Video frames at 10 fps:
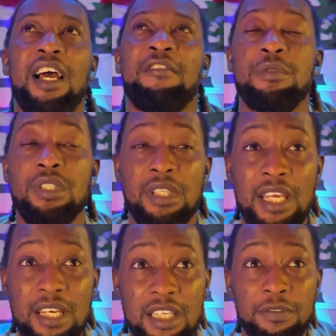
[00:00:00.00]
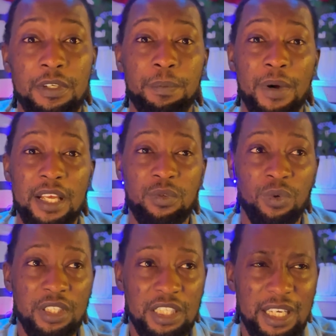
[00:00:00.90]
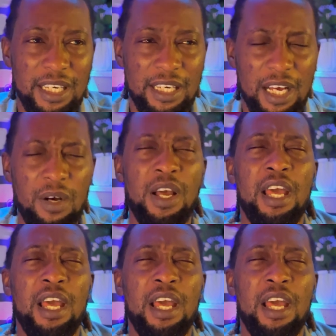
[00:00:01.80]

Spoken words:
I've been saying this for the past 1 year now,